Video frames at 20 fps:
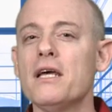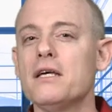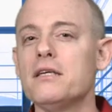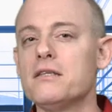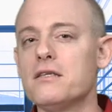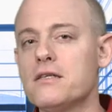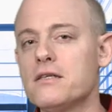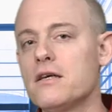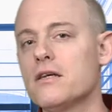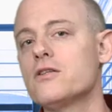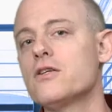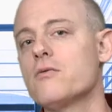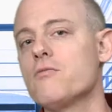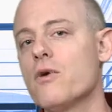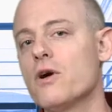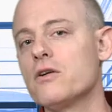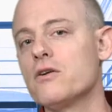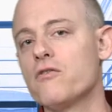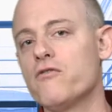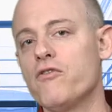is such a
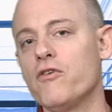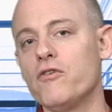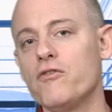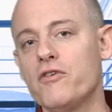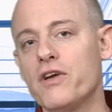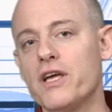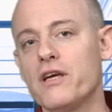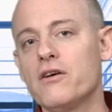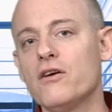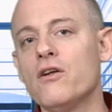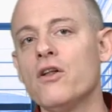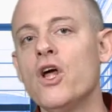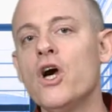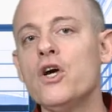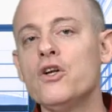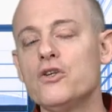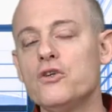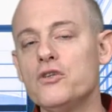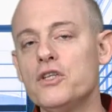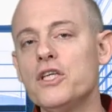wonderful vehicle
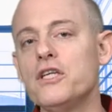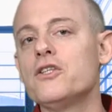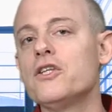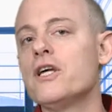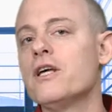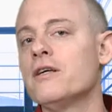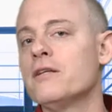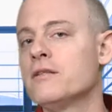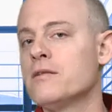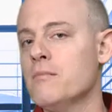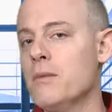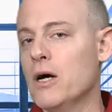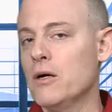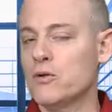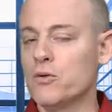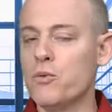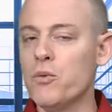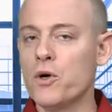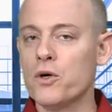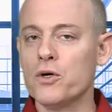to teach kids
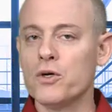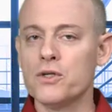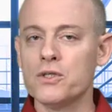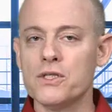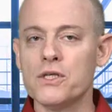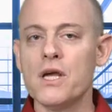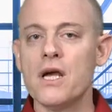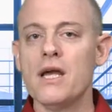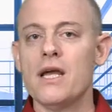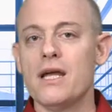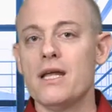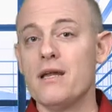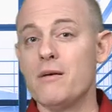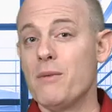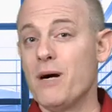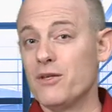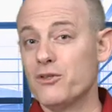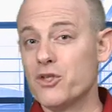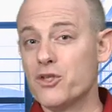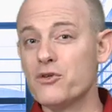about words and
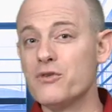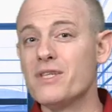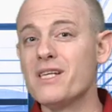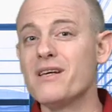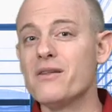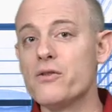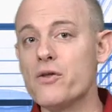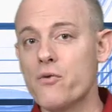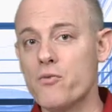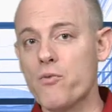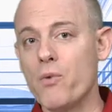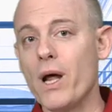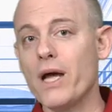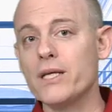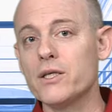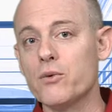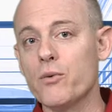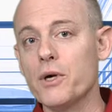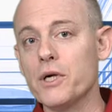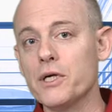about choosing the
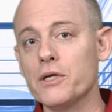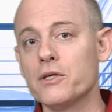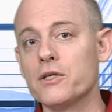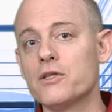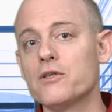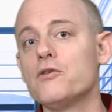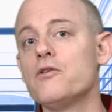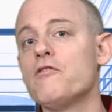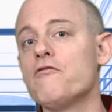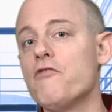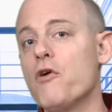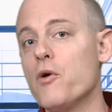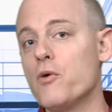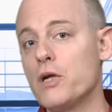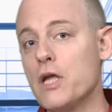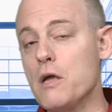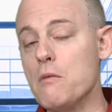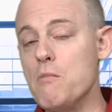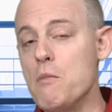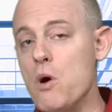right word to
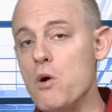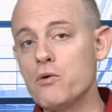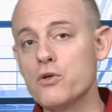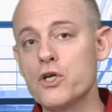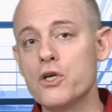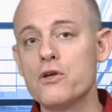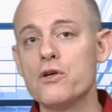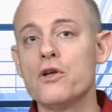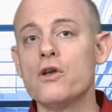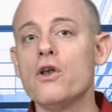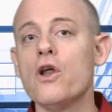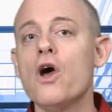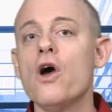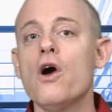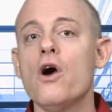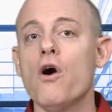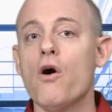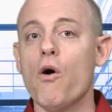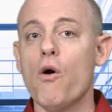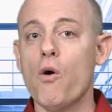evoke emotion
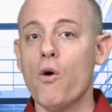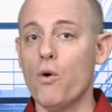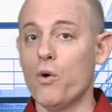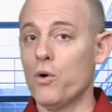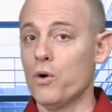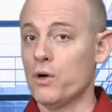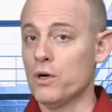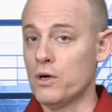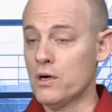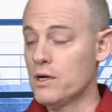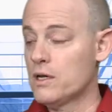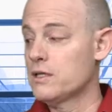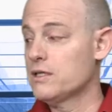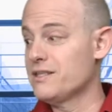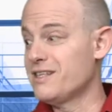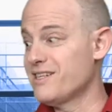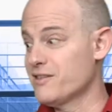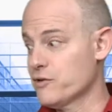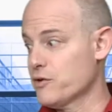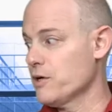or
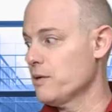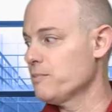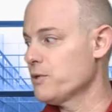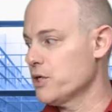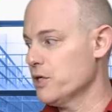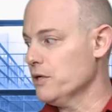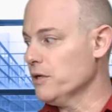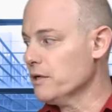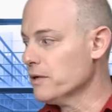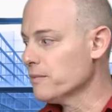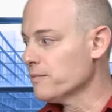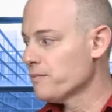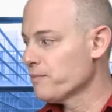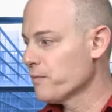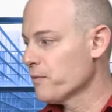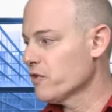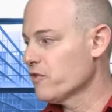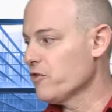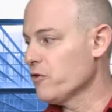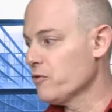description.
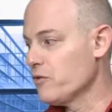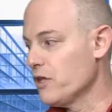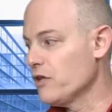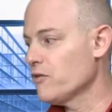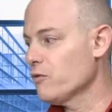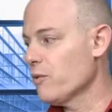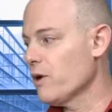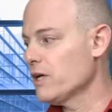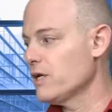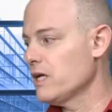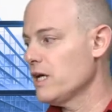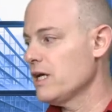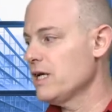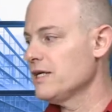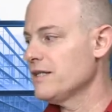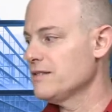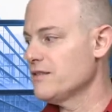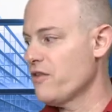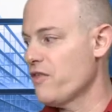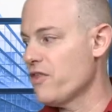So this one
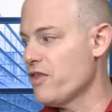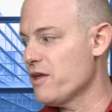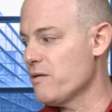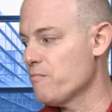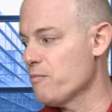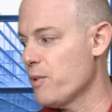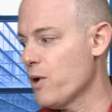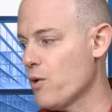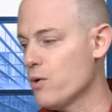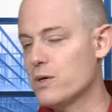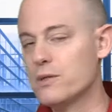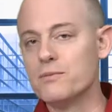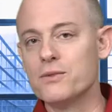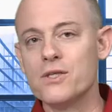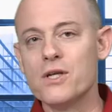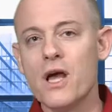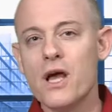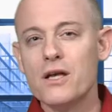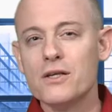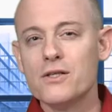is theme
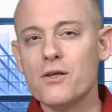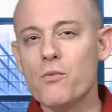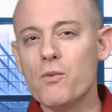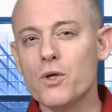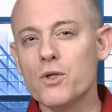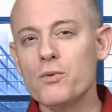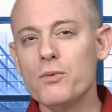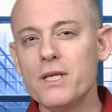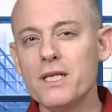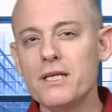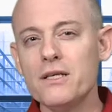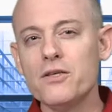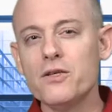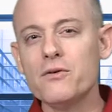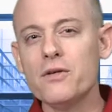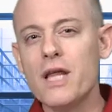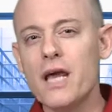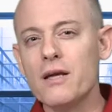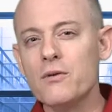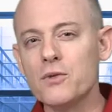poems. So what we did
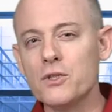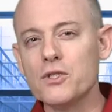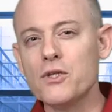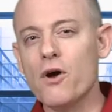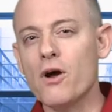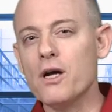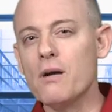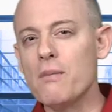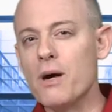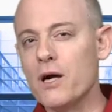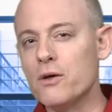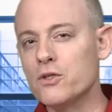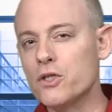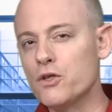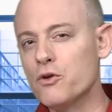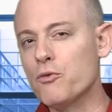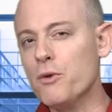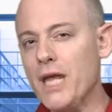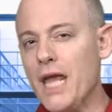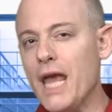today was talk about
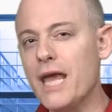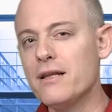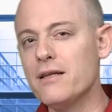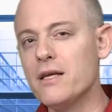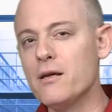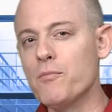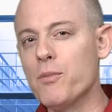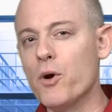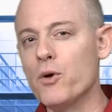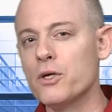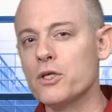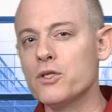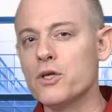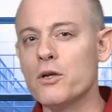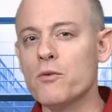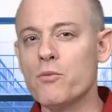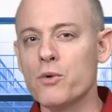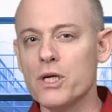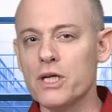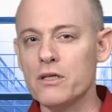creating
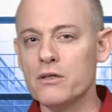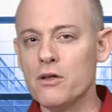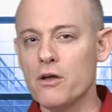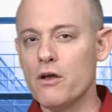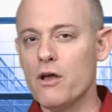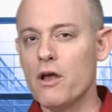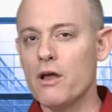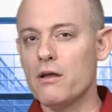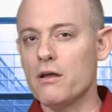poetry with